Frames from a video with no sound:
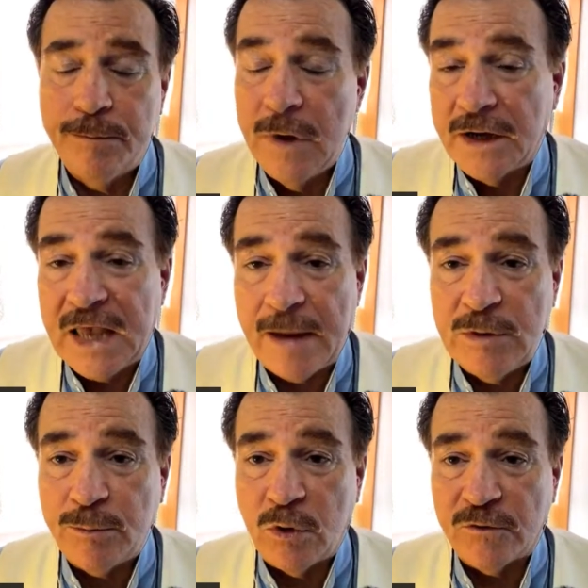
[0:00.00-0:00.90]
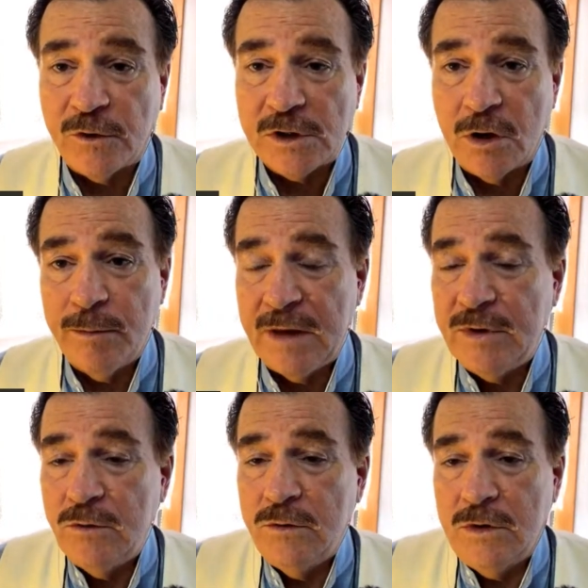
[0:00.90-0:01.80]
cabinet portfolio?
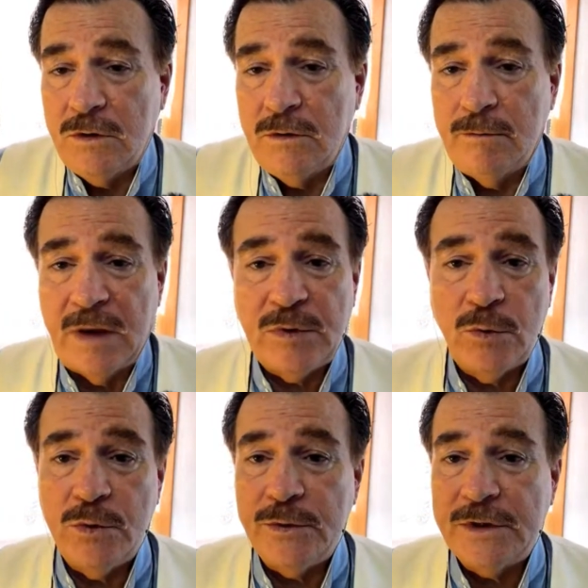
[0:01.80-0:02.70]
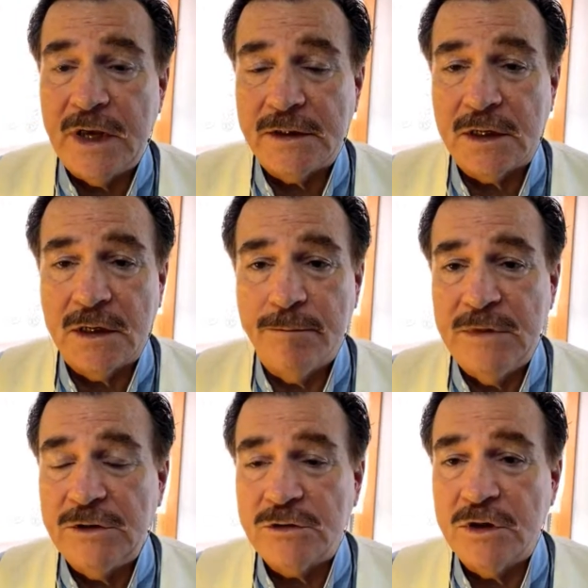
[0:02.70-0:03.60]
Maybe we would get the
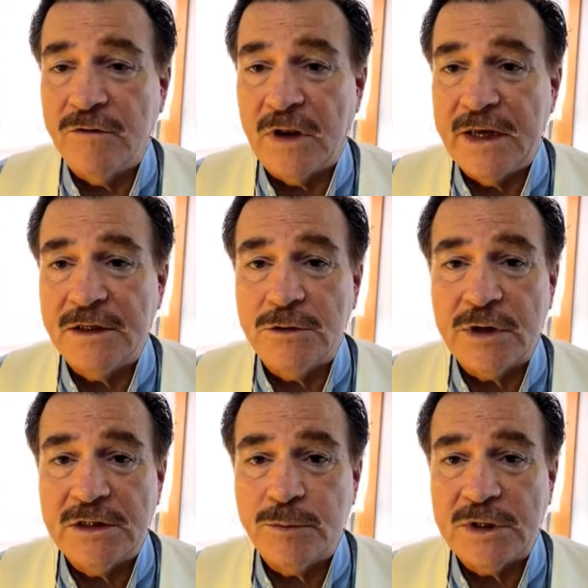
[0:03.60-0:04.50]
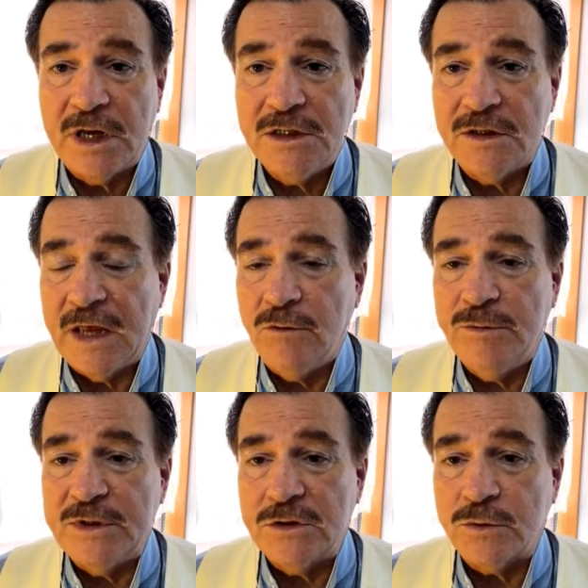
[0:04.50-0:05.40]
Ministry of Land and Transportation. That would
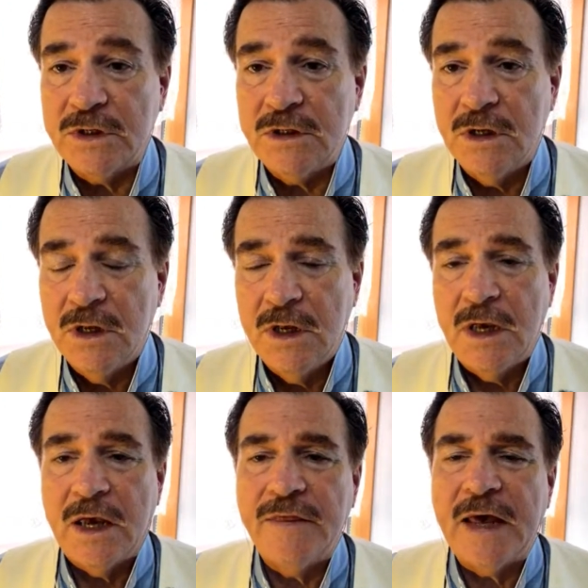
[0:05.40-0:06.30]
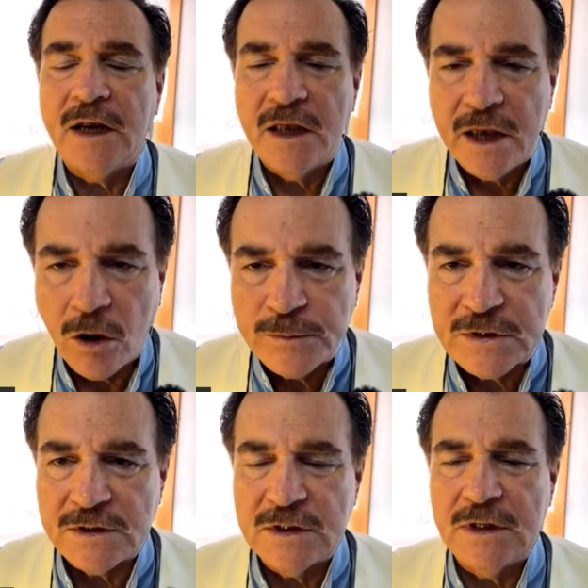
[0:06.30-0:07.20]
be sweet. And that helps
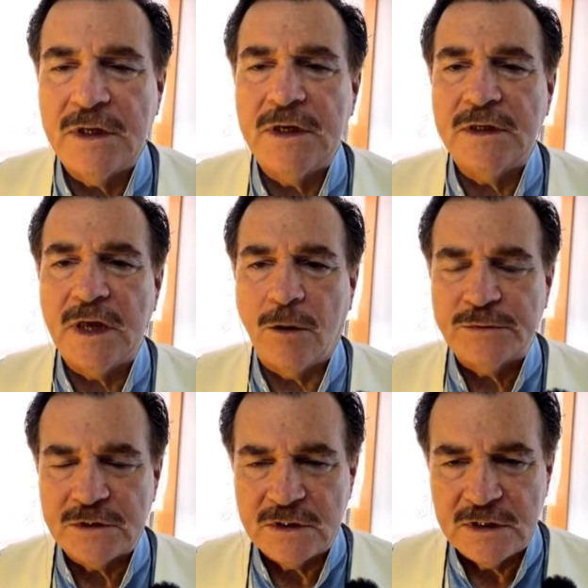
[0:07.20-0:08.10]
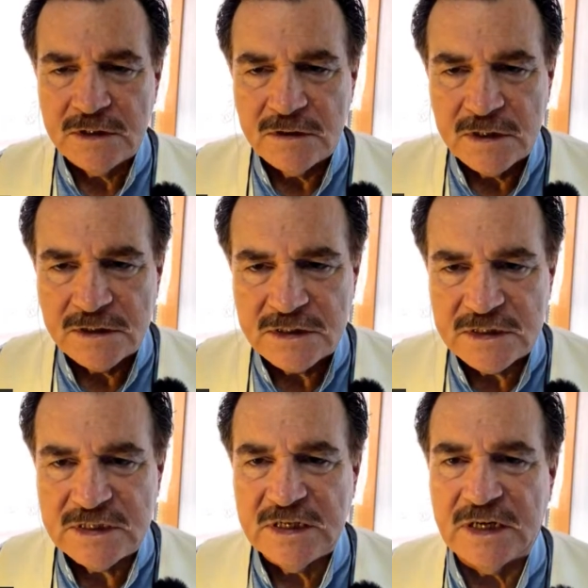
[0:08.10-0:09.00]
us. It helps
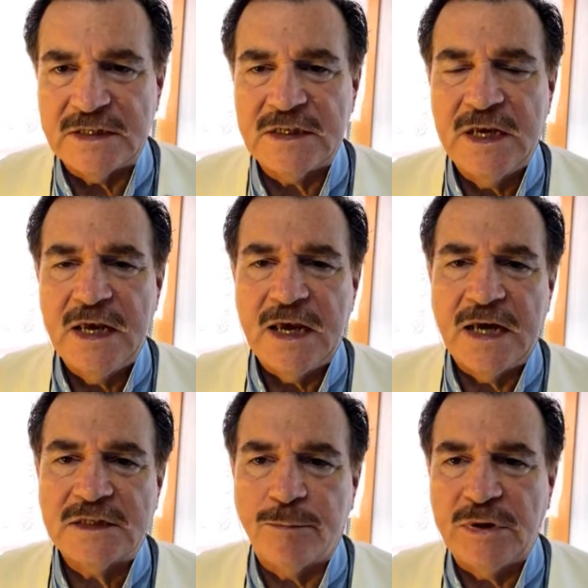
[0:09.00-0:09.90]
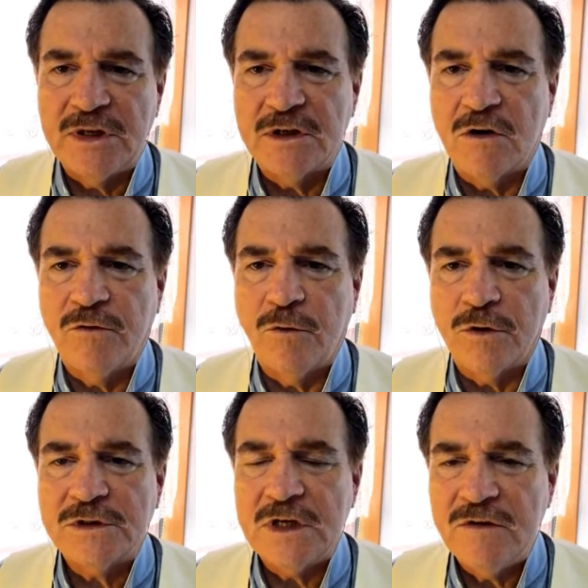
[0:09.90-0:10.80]
instill us as a political
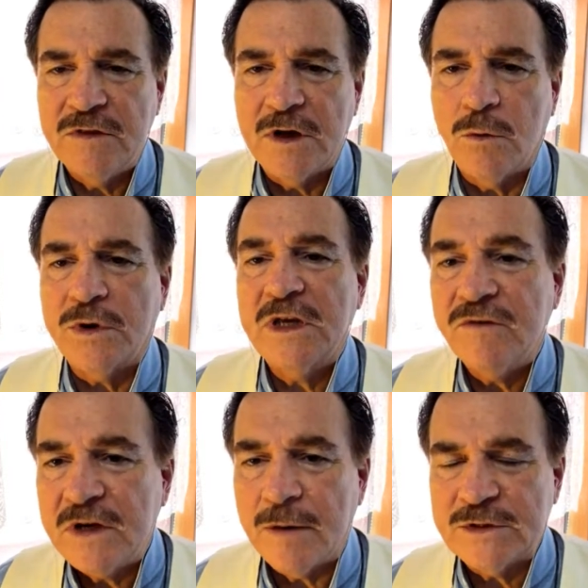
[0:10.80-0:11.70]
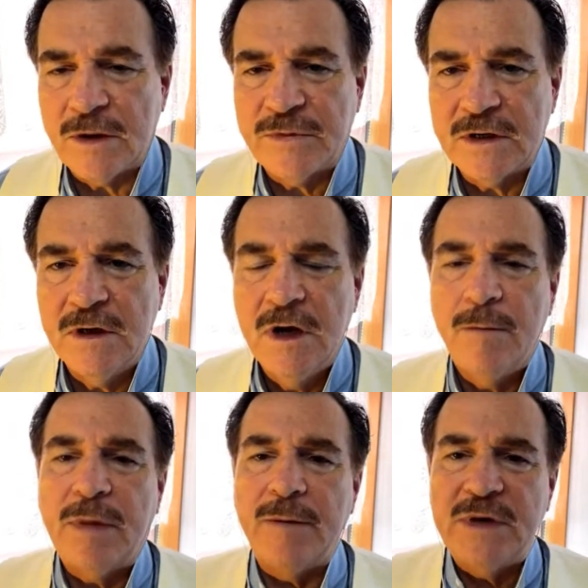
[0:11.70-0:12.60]
force, even though we're giving up something
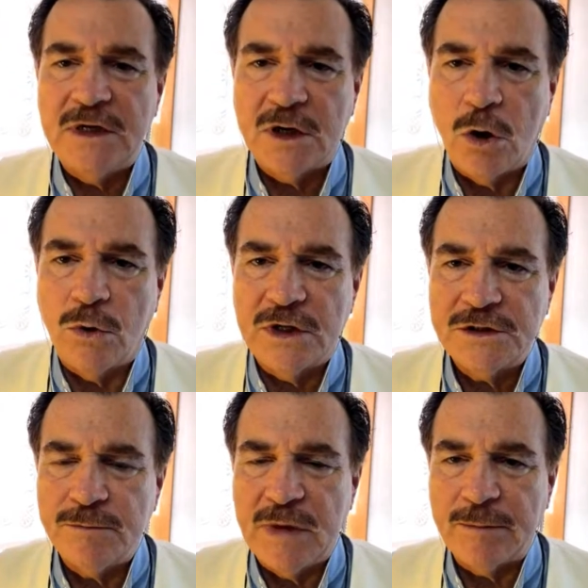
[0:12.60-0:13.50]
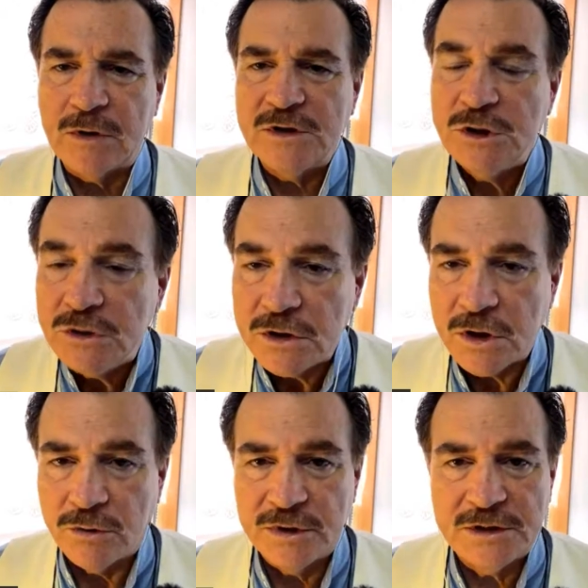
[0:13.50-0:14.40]
by being a coalition member, a junior
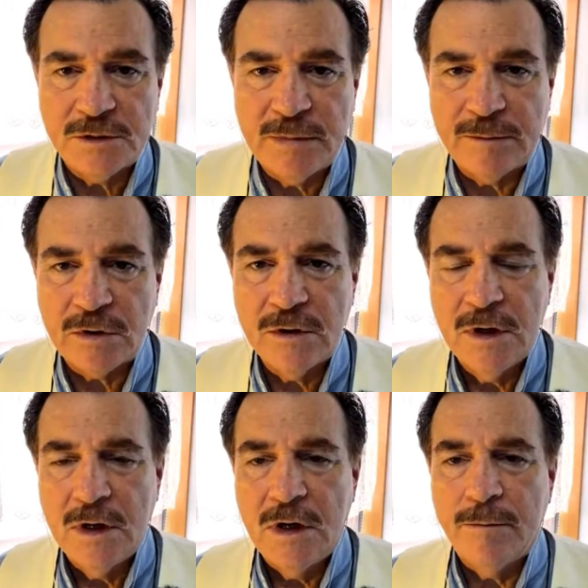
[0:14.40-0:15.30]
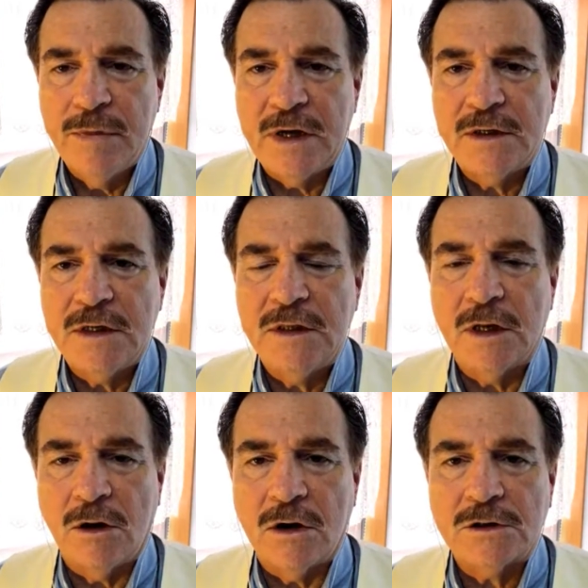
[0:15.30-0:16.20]
coalition member. But in the
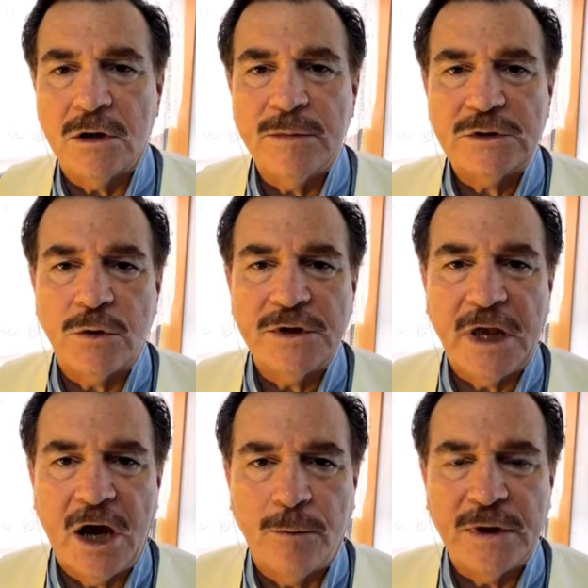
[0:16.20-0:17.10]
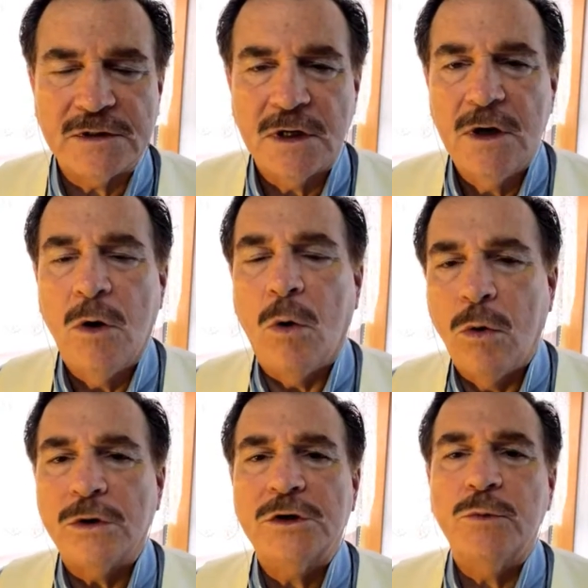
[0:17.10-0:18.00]
long term, it's going to help us.
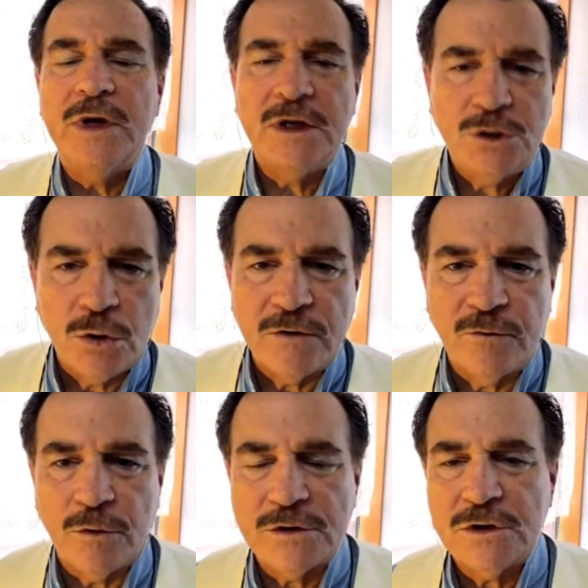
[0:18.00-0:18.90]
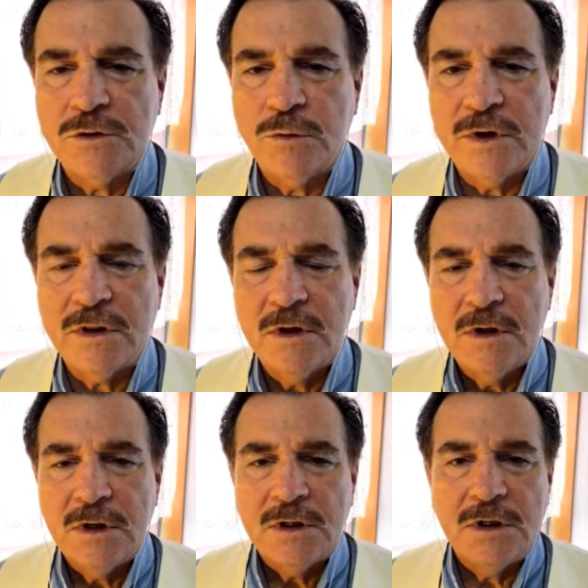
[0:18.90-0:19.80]
Or do we join forces with,
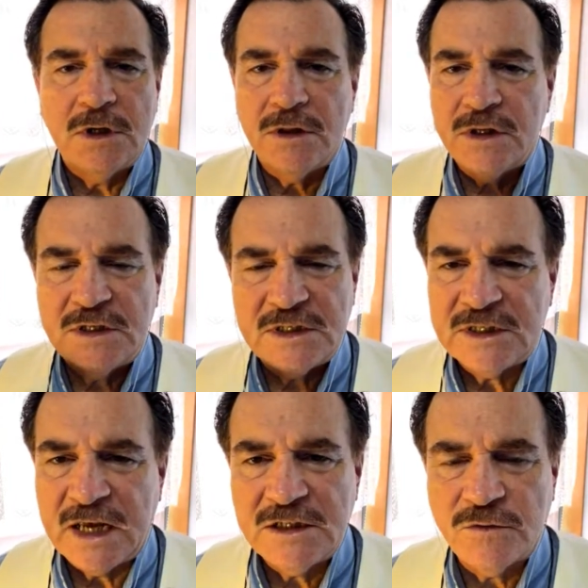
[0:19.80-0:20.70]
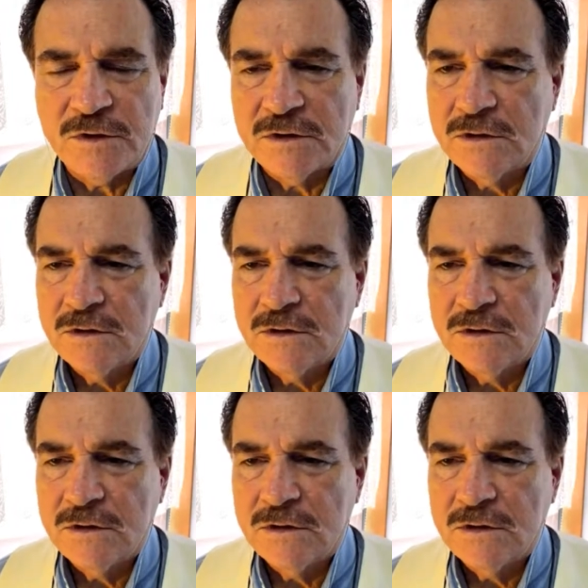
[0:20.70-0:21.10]
the distasteful